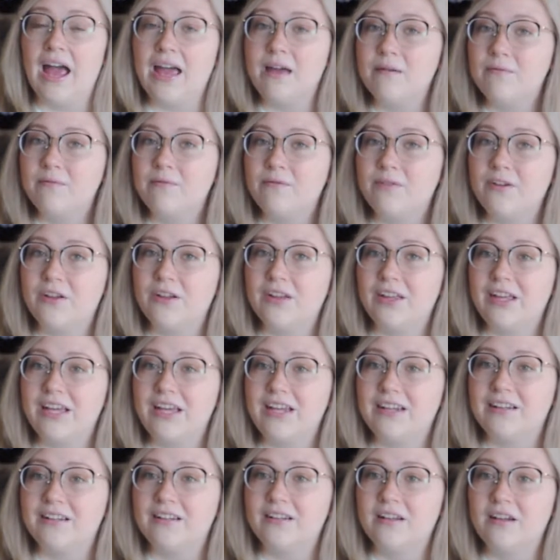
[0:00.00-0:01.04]
am
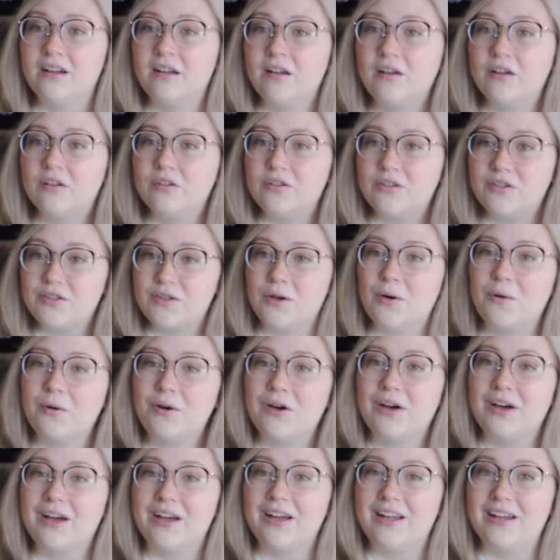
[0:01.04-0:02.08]
feeling so
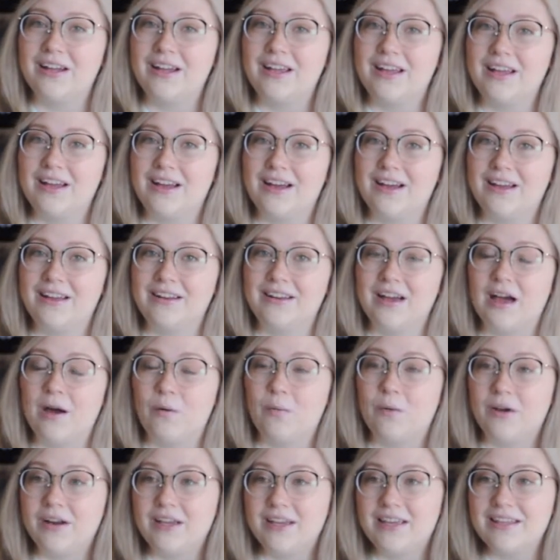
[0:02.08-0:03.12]
good and I
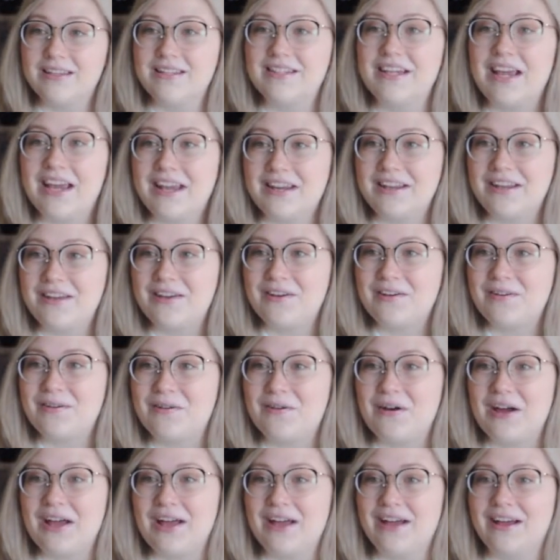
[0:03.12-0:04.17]
want to continue
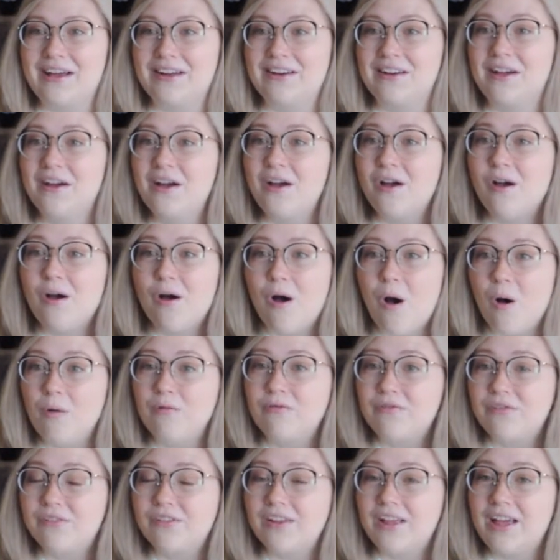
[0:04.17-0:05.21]
and
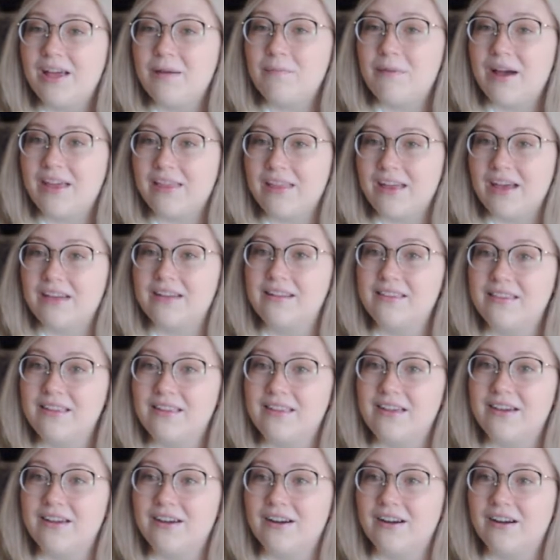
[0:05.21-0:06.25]
hopefully by the end of the
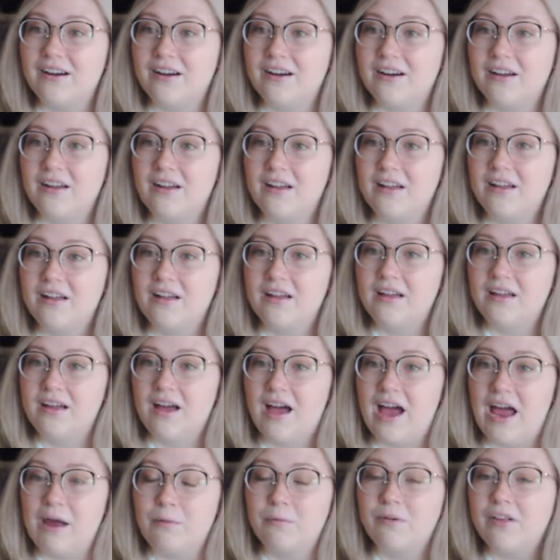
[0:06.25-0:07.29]
year
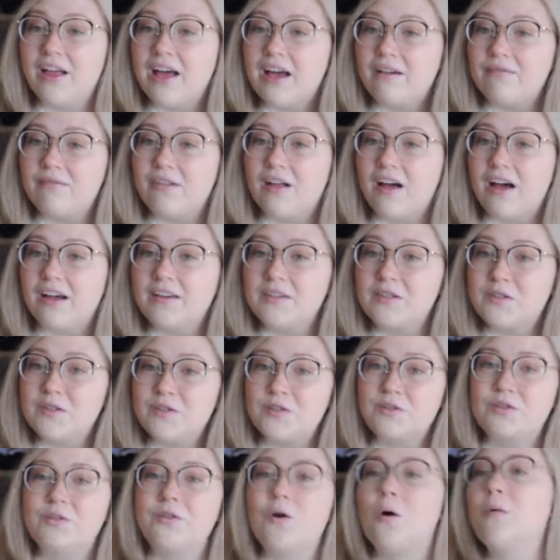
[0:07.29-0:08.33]
I will have
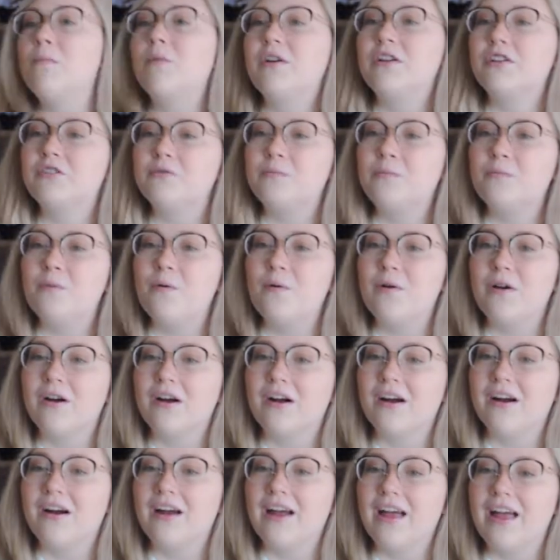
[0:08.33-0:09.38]
lost so much
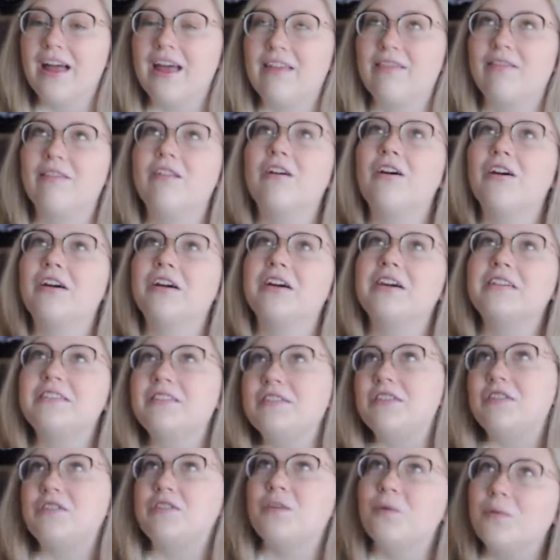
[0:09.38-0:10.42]
more and look
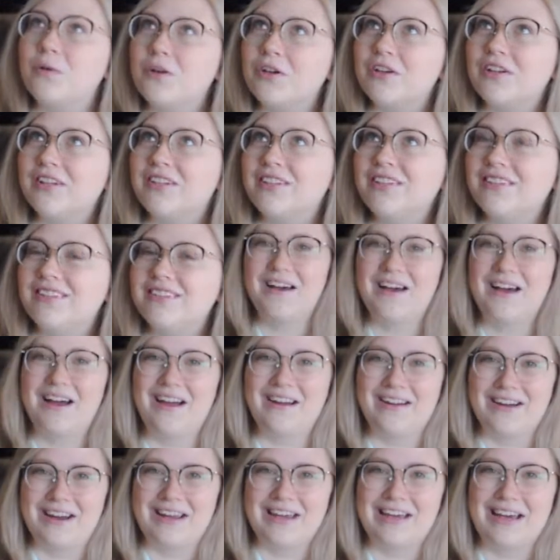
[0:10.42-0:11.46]
so good.
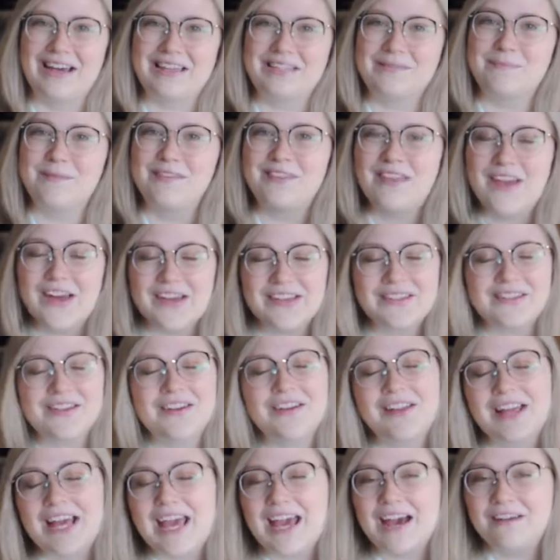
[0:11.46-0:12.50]
Alright guys, but that is
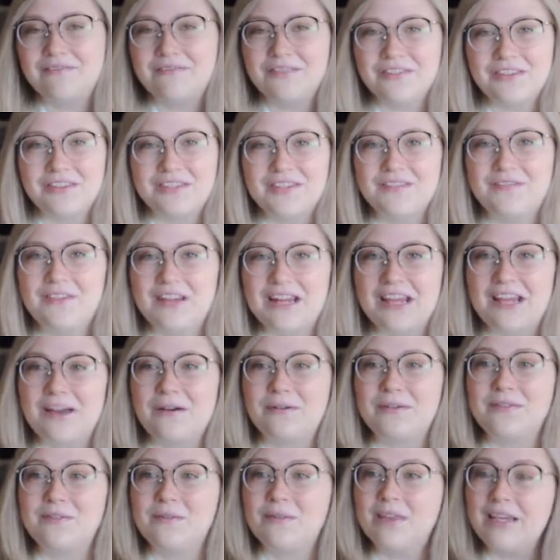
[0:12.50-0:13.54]
all I have for this
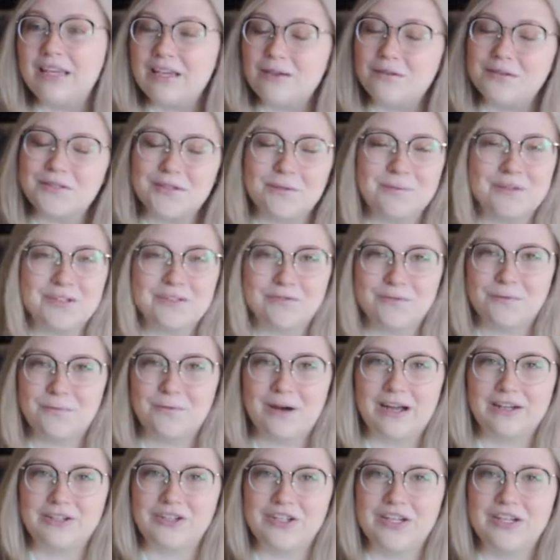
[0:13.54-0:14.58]
video, so thank you so much for
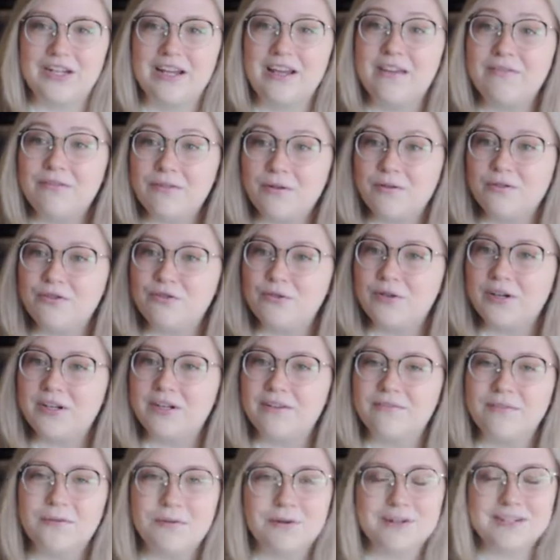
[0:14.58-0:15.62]
watching. If you enjoyed,
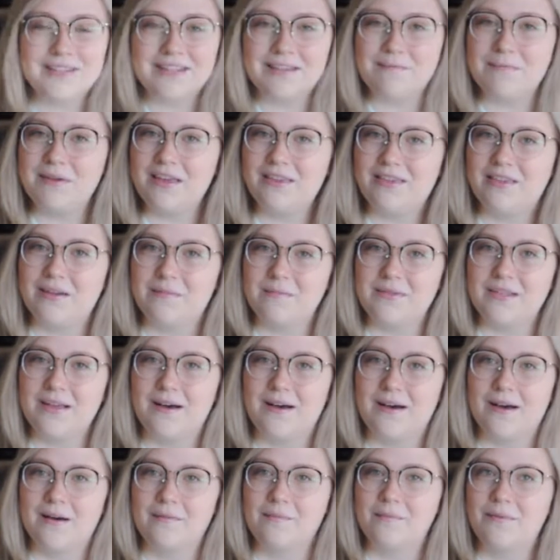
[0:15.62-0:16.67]
of course leave me a thumbs
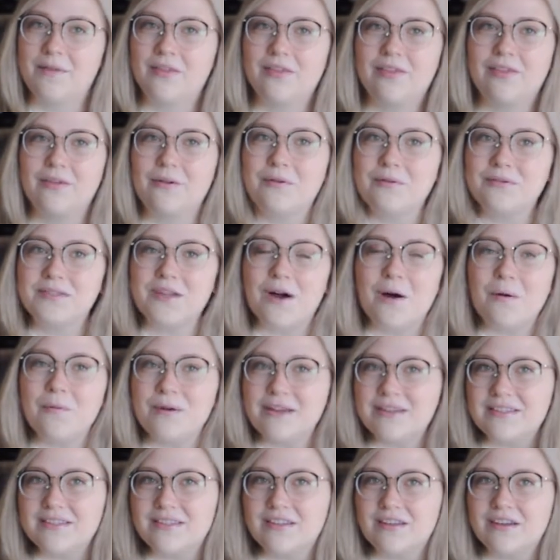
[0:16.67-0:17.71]
up. Those
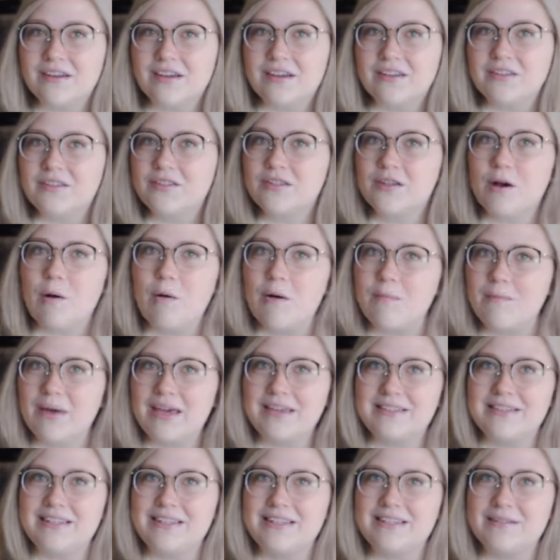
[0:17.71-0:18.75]
always look so
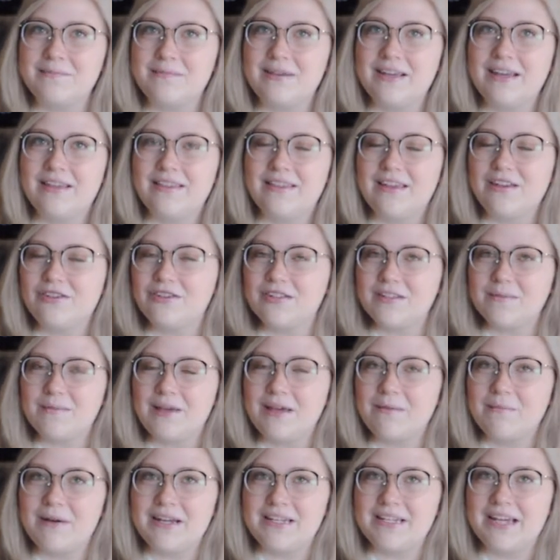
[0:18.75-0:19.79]
amazing to me. They just
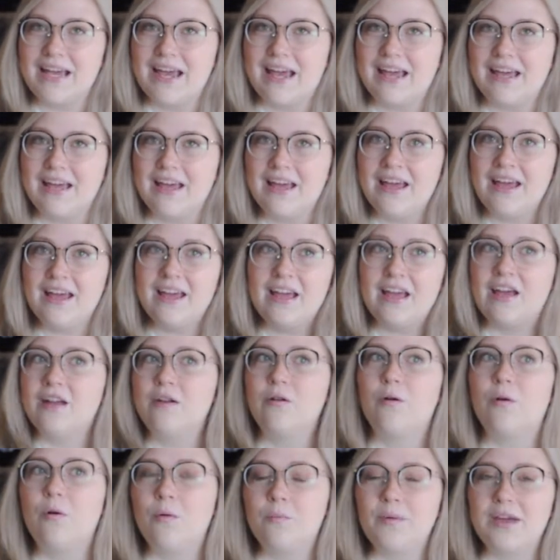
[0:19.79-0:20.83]
make my day. And
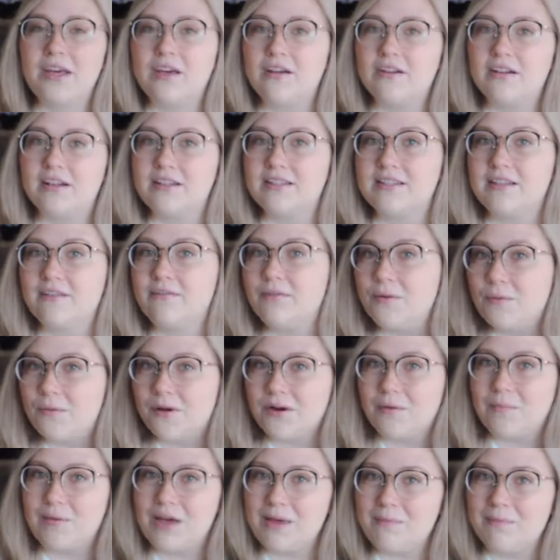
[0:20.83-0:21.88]
oh my goodness, if you want
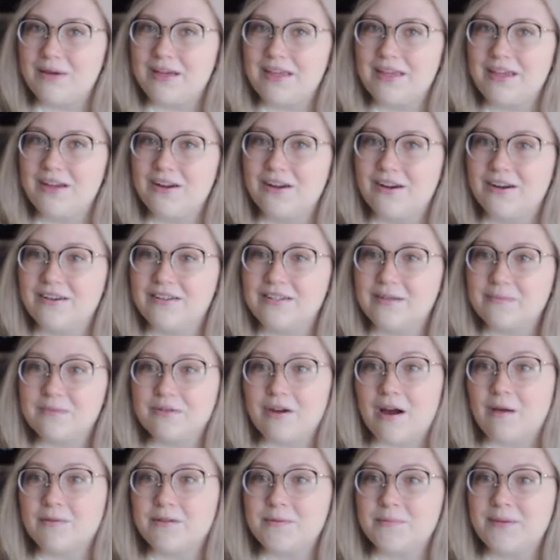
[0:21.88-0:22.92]
to make my year,
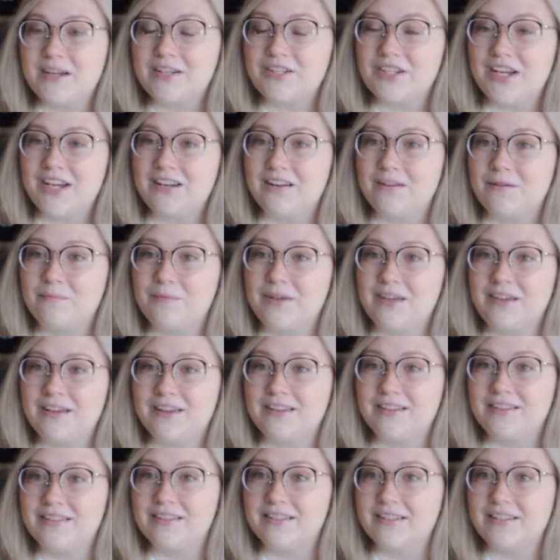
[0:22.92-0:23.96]
subscribe to my channel
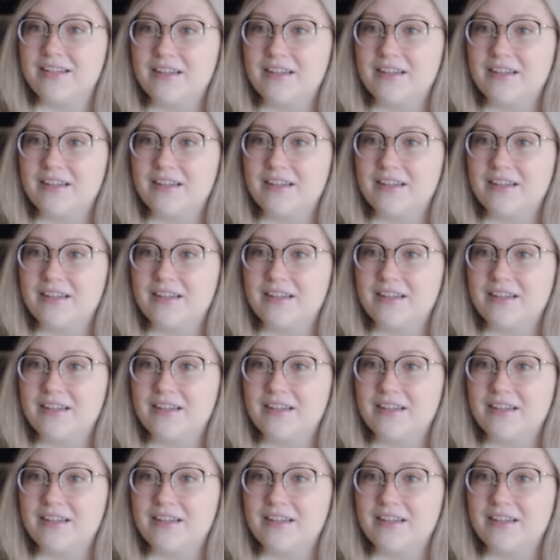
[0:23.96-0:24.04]
because